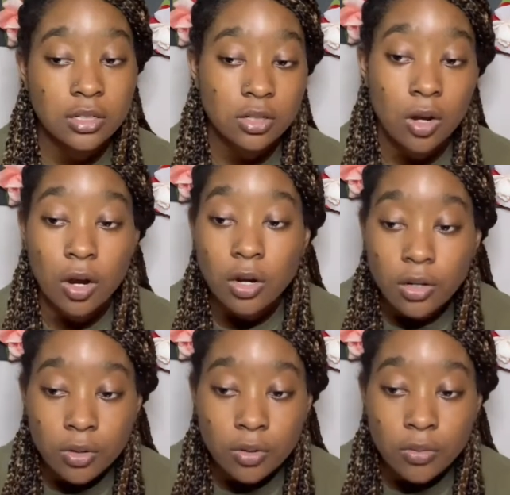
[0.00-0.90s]
car
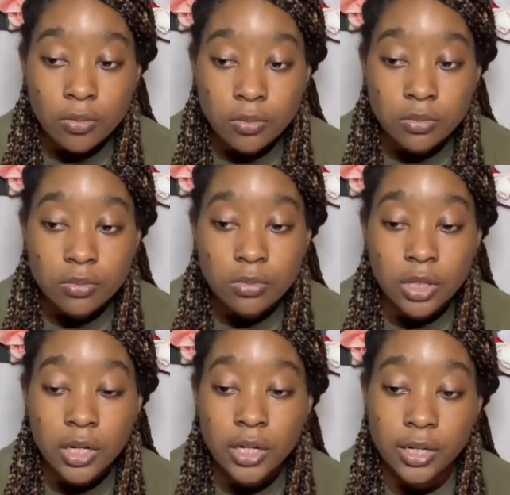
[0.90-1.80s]
on.
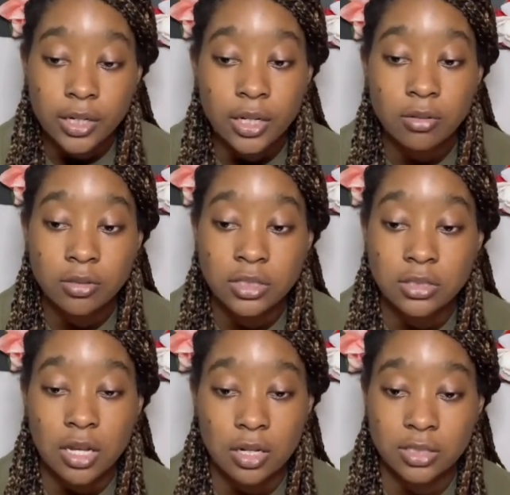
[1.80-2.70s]
And then he was just
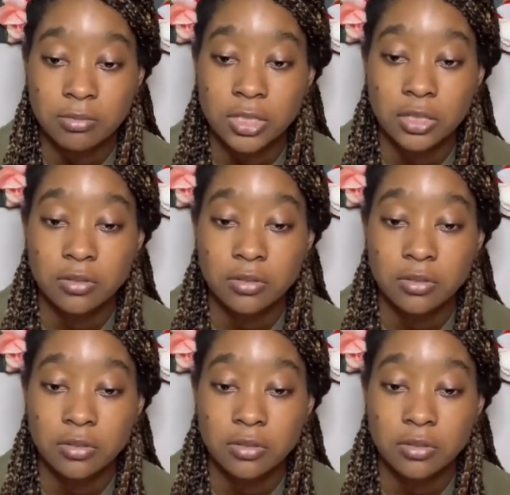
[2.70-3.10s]
talking to me.